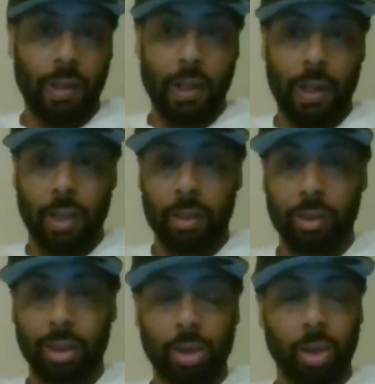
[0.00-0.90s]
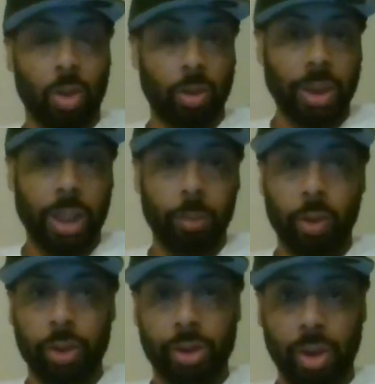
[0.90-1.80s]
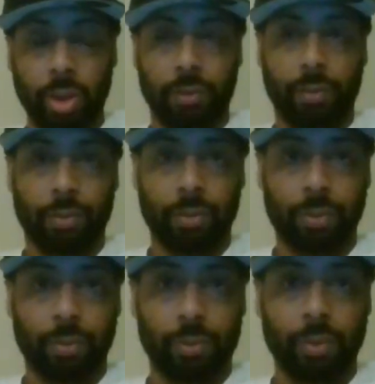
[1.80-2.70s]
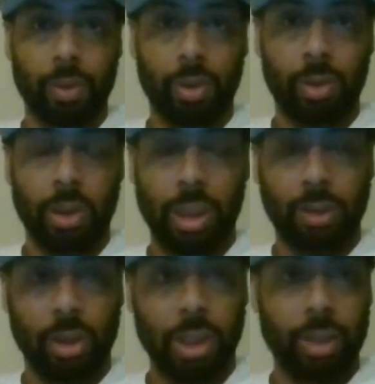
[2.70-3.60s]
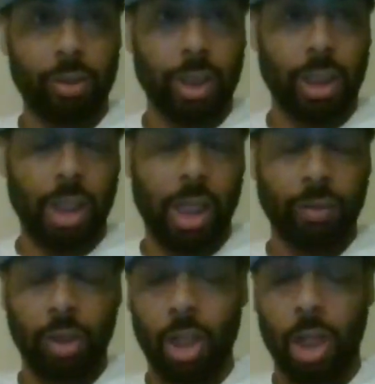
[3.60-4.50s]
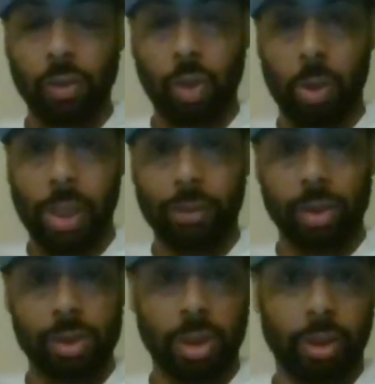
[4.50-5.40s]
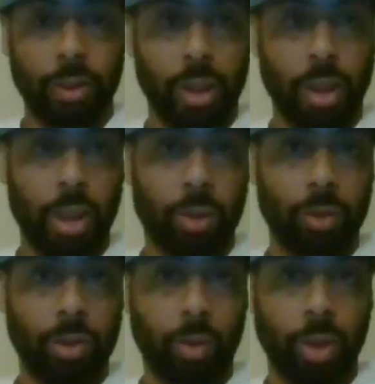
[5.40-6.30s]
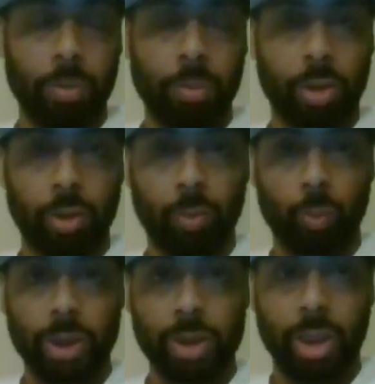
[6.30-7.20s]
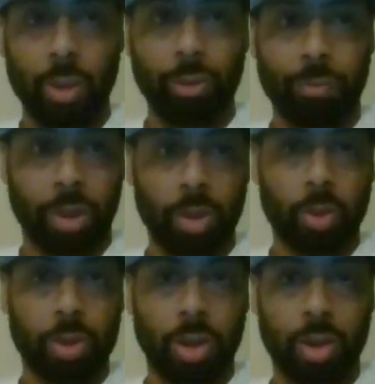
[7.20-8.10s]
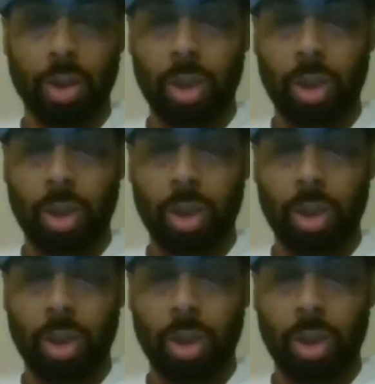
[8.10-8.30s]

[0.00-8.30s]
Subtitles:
that's a long time to be on the shelf. And I think I thought after he said that kind of, hit me, resonated with McNulty.